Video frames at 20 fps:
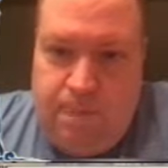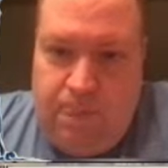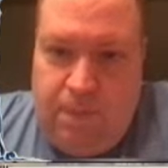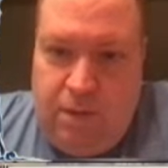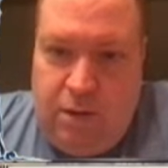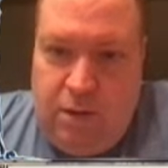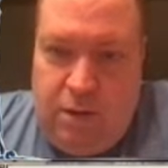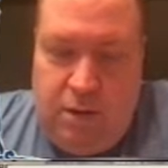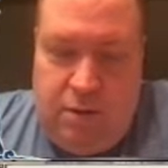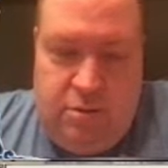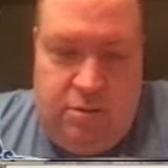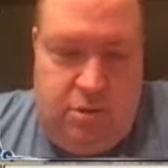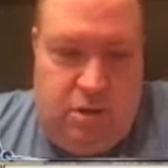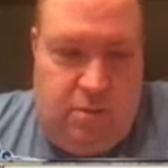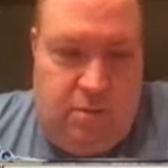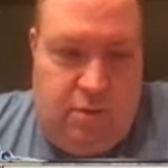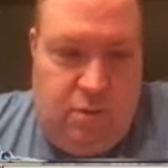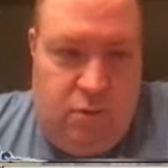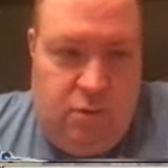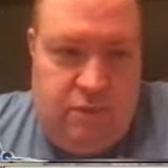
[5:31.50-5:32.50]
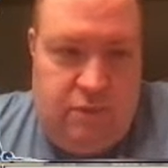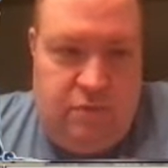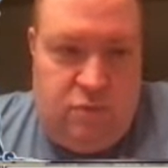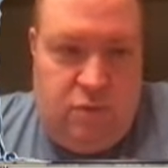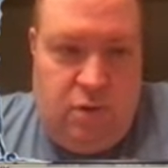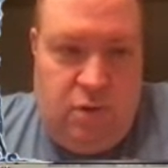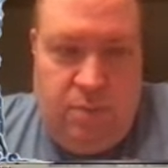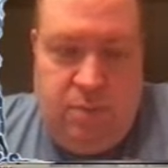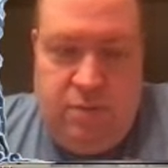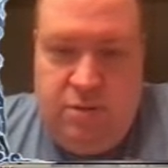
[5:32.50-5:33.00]
Alright, let's talk about one of his
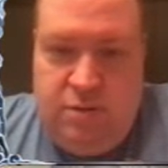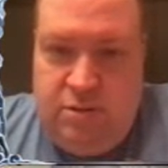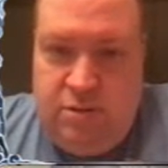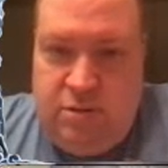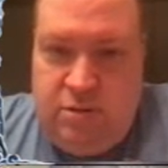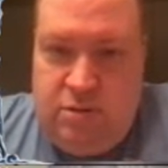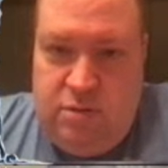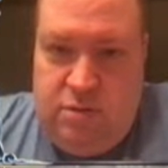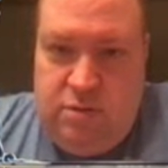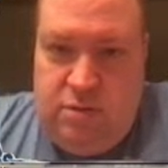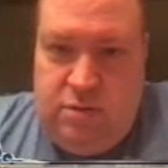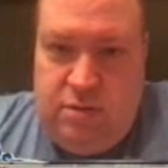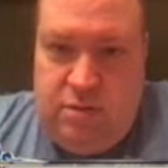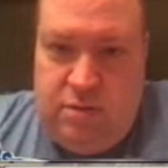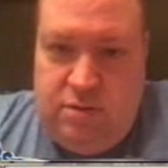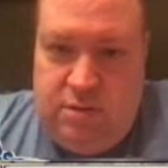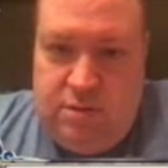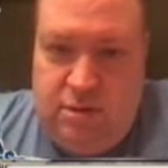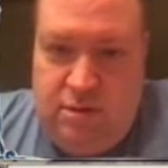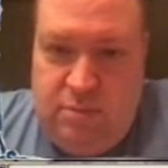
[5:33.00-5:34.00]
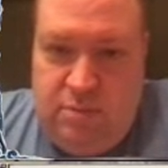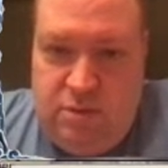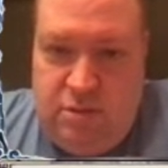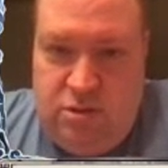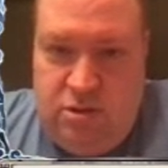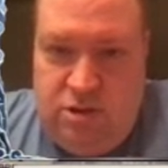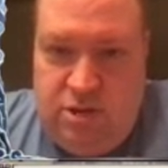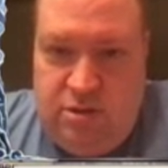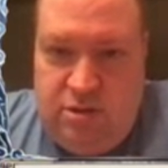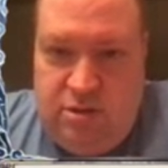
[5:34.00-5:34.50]
weapons. So this is the
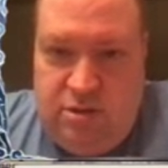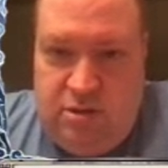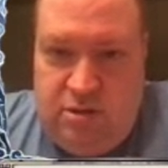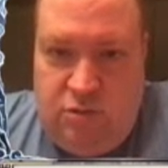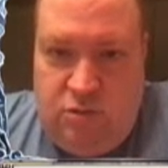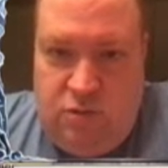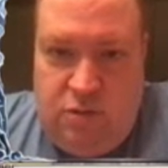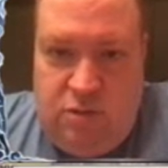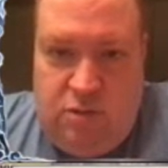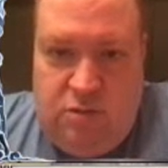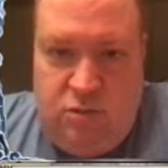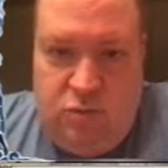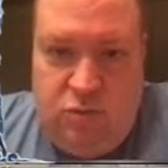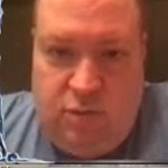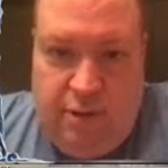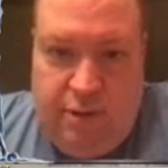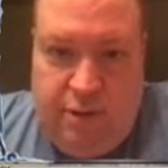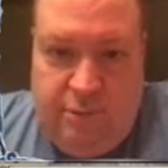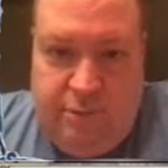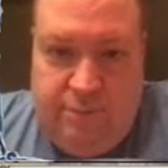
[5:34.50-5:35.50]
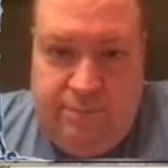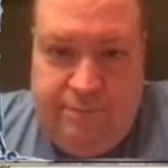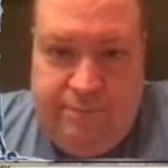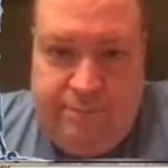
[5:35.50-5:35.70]
Majestic Winter's Whale.